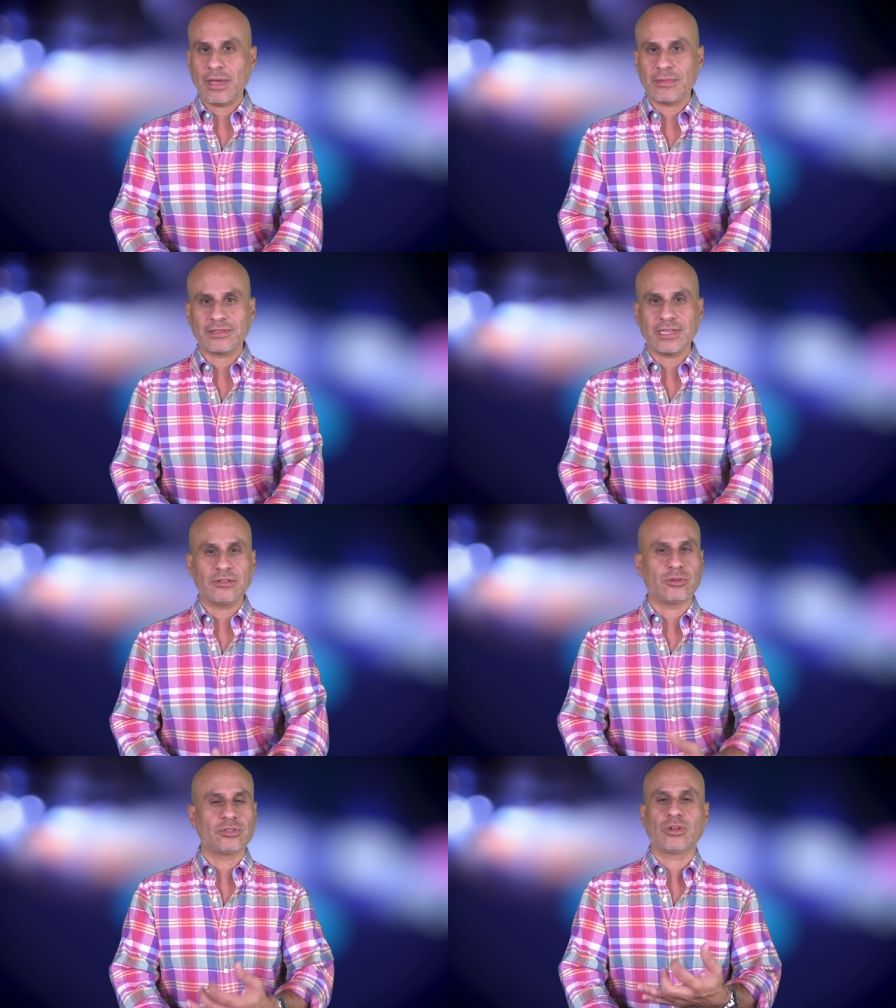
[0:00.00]
I'm not saying
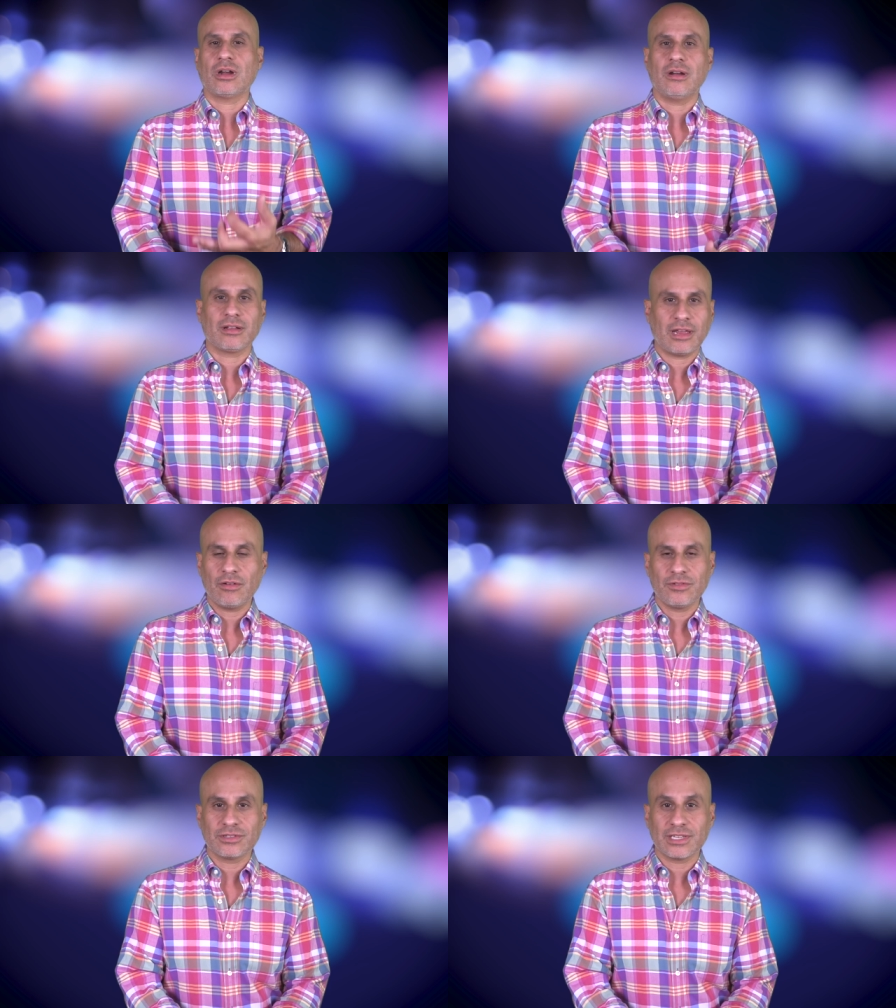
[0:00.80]
don't take care
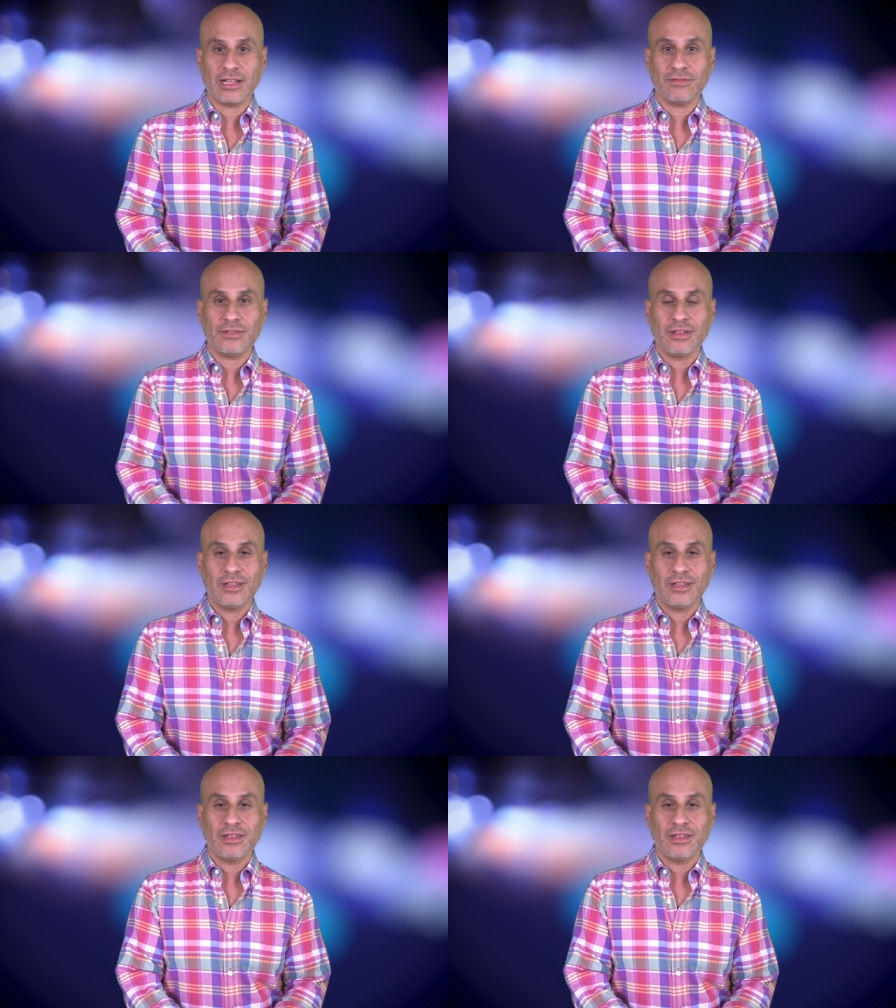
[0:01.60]
of yourself,